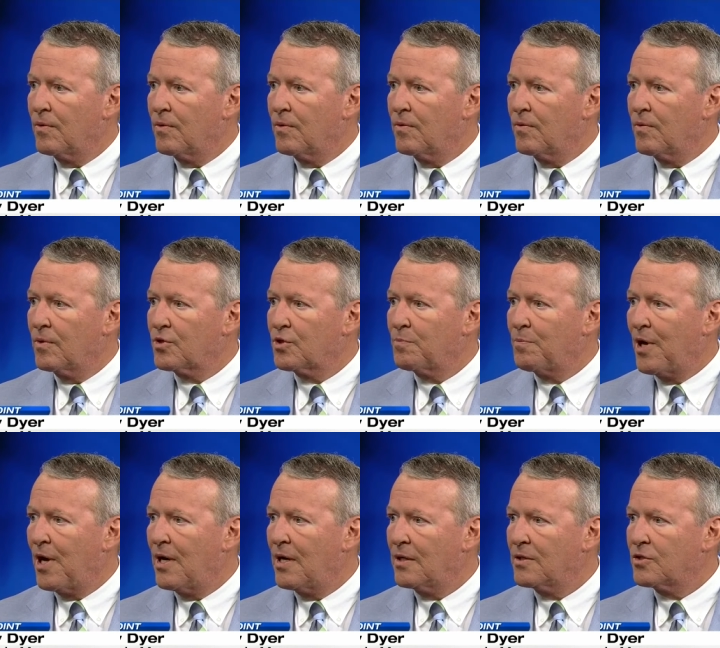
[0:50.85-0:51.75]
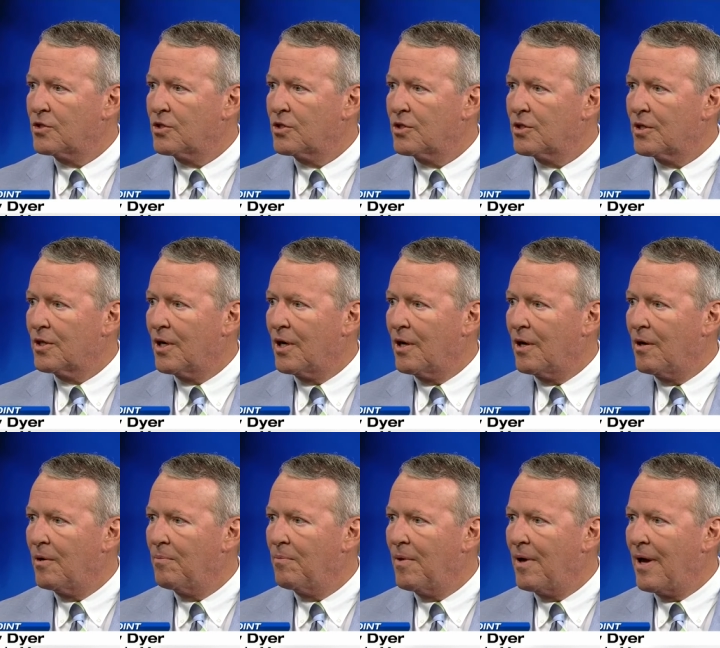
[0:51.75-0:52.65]
response
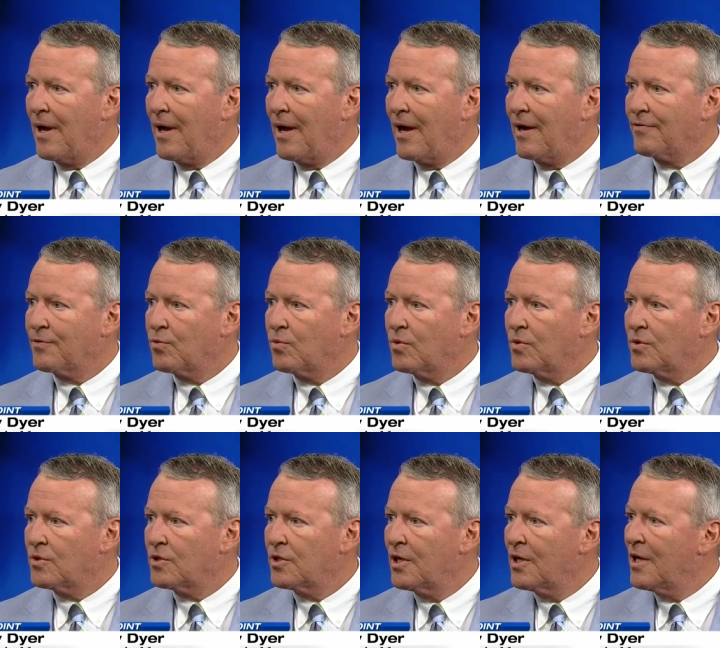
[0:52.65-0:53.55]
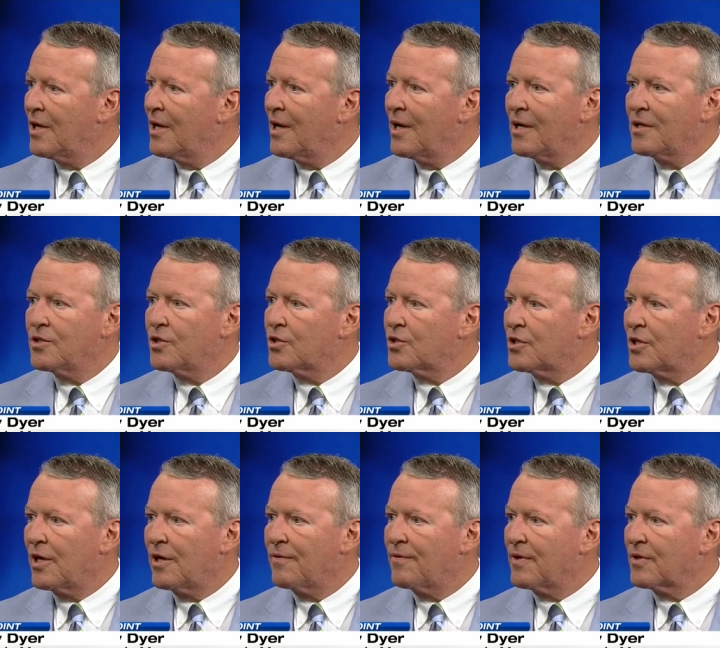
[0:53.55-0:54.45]
um, afterwards, just
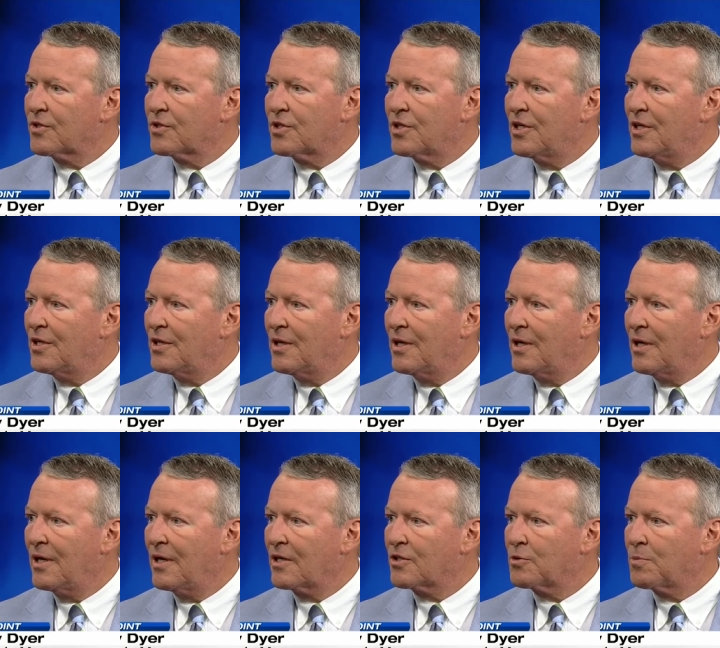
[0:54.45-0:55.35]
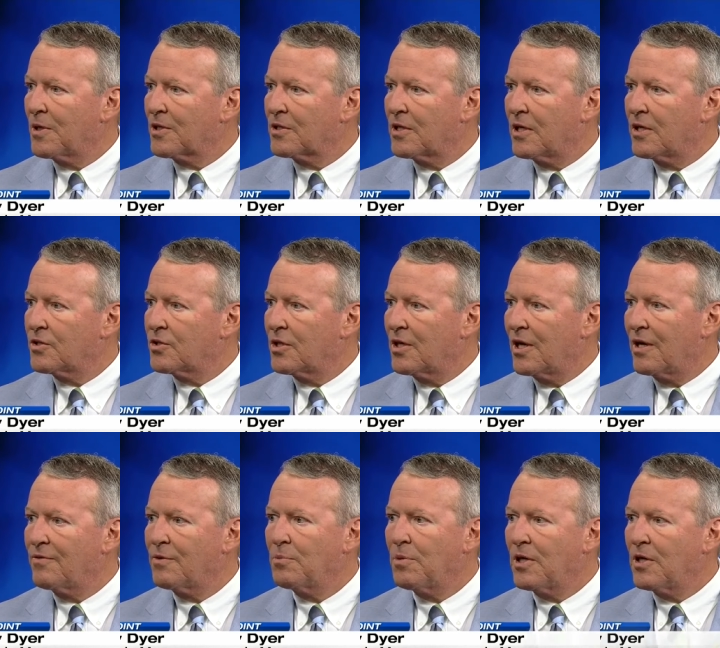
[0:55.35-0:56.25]
have exceeded any expectation.
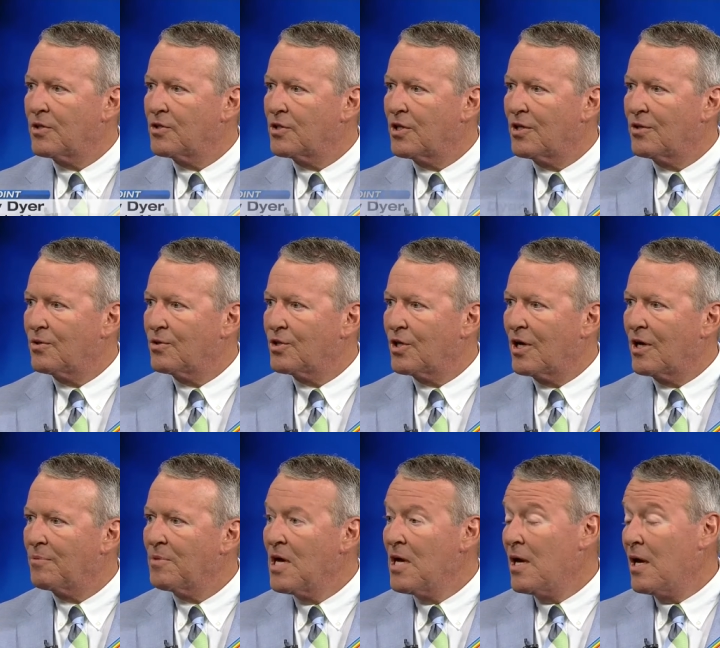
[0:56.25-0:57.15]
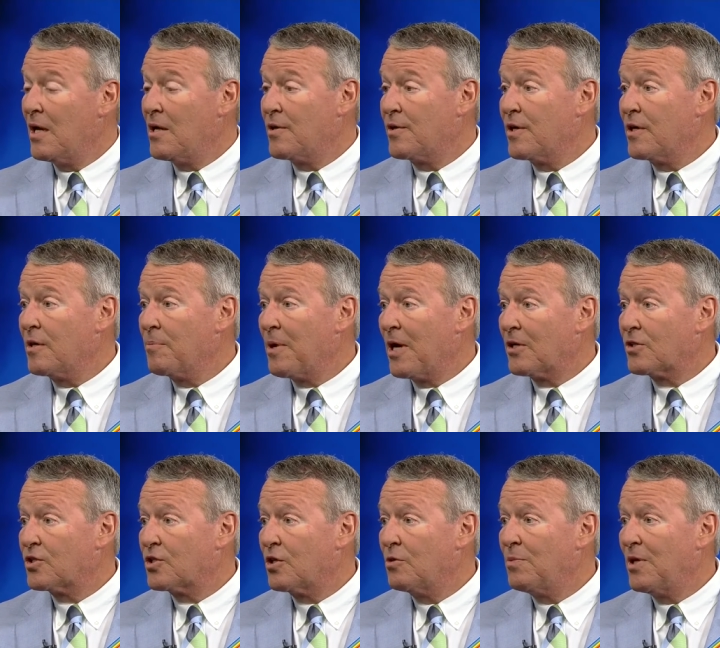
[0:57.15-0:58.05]
Everybody's done their job. And you think
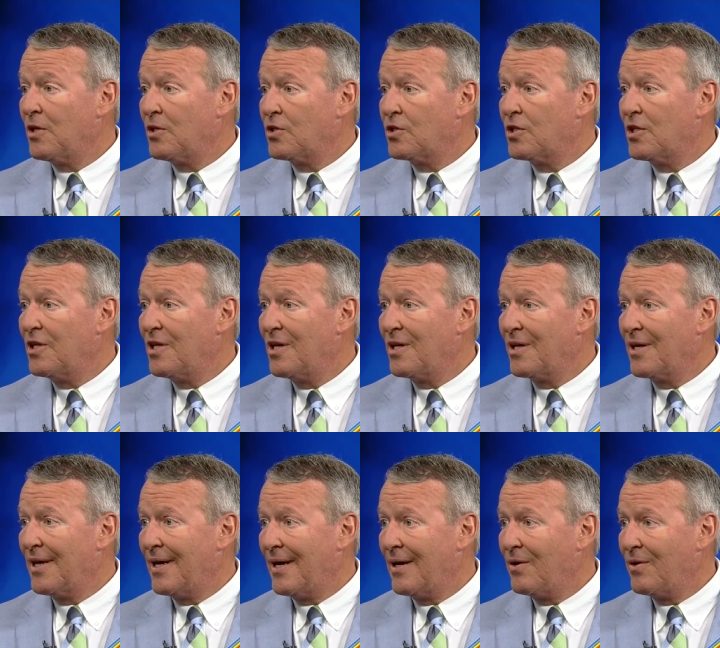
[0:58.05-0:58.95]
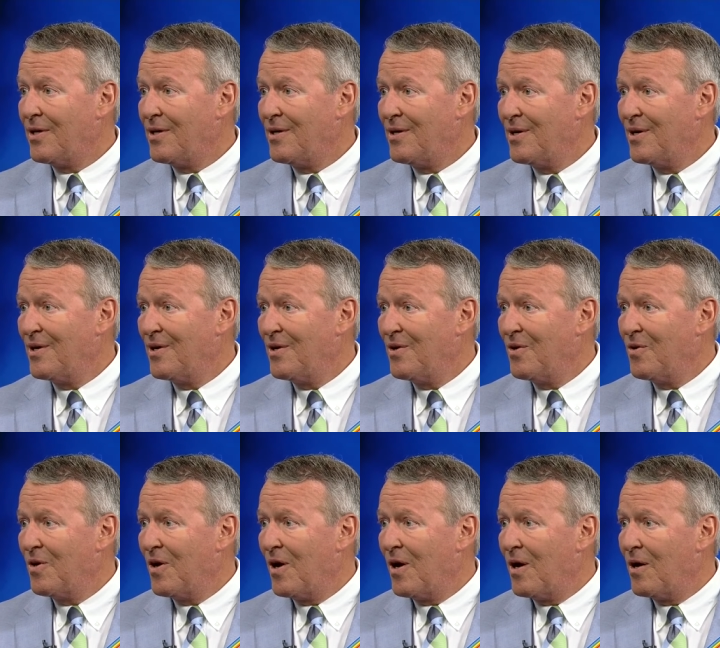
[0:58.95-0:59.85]
about so many city and county
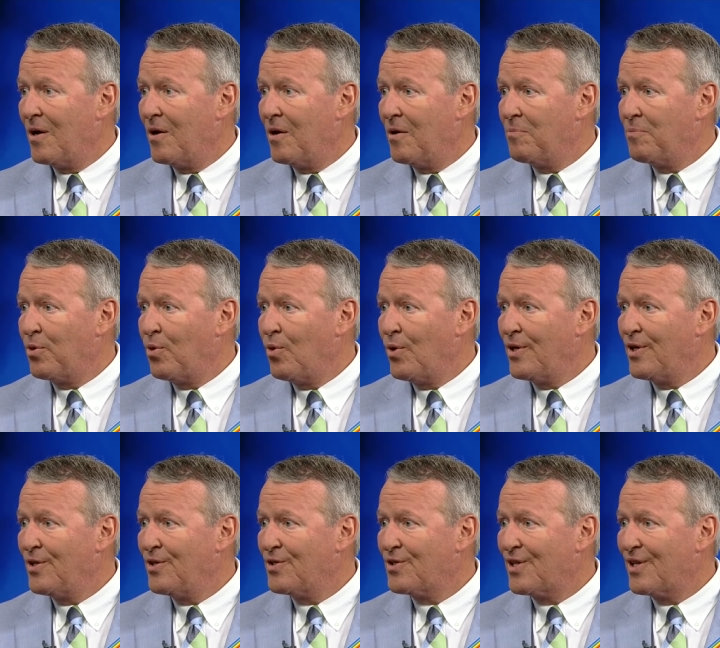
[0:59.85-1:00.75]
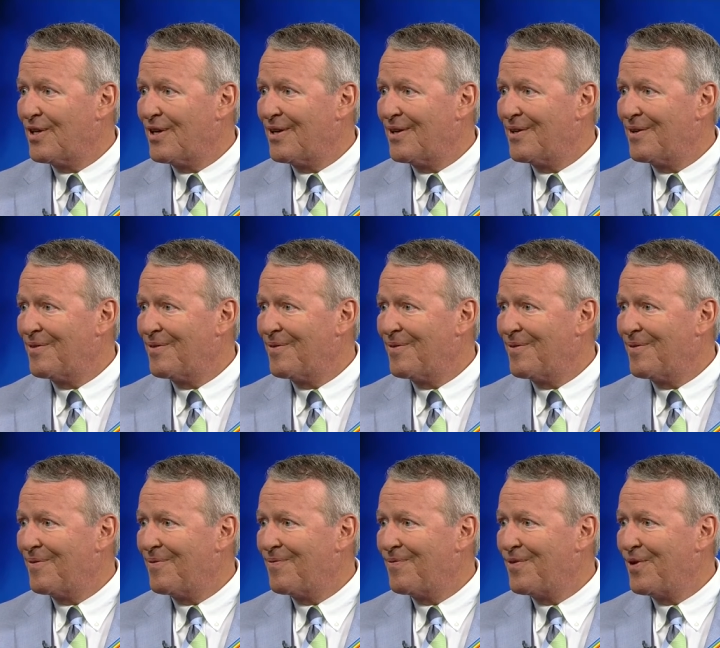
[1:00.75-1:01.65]
uh, employees that
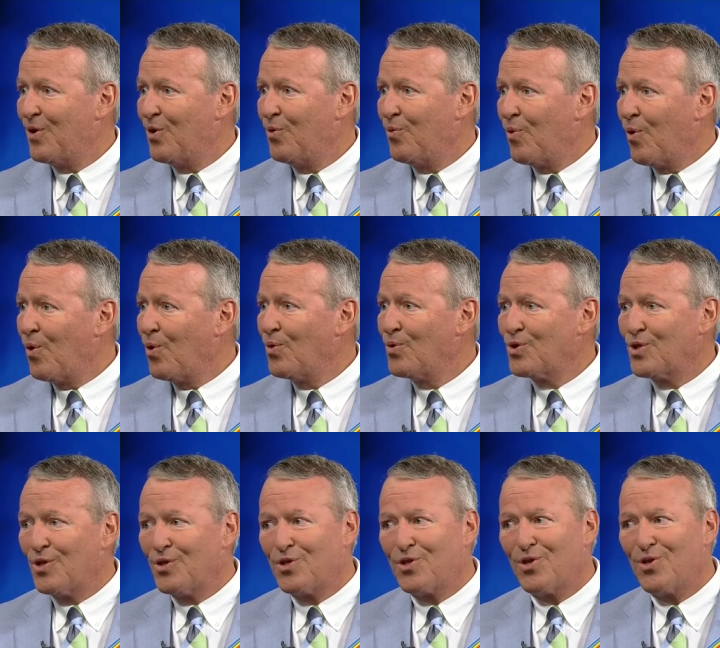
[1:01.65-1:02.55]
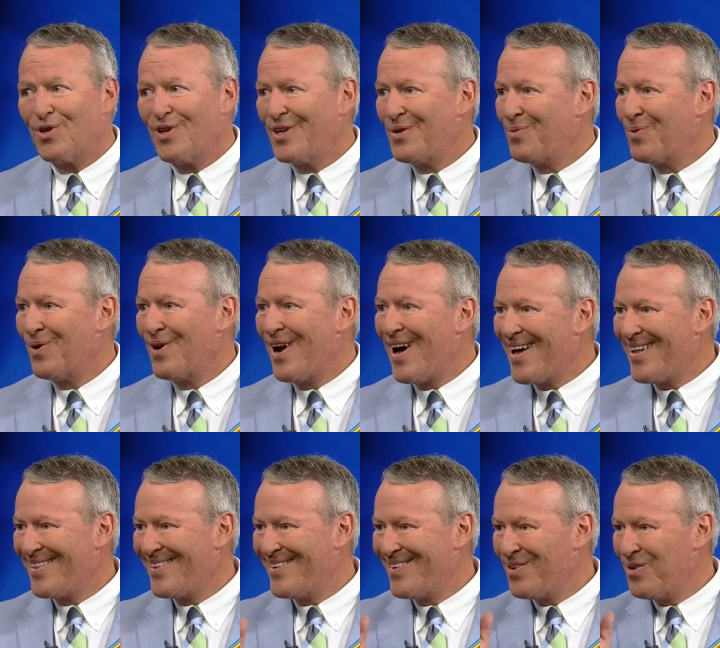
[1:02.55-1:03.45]
filled roles that certainly were
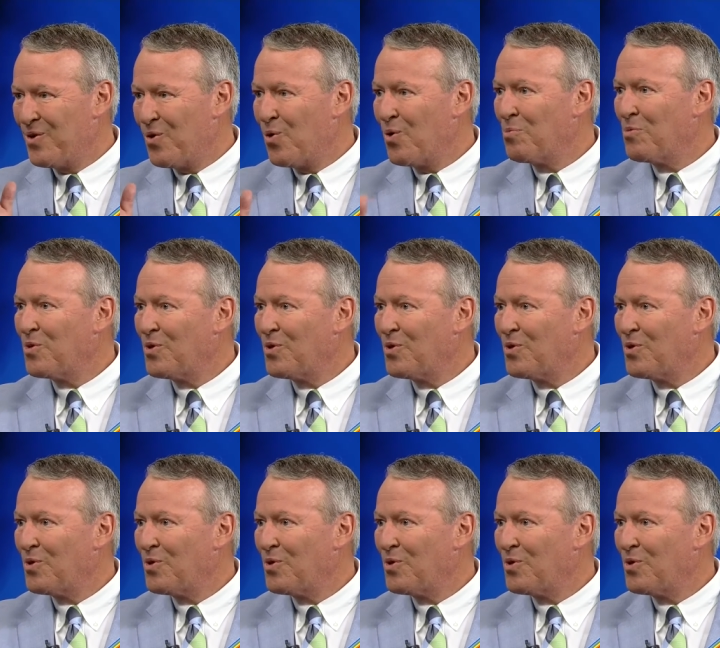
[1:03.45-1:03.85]
not their normal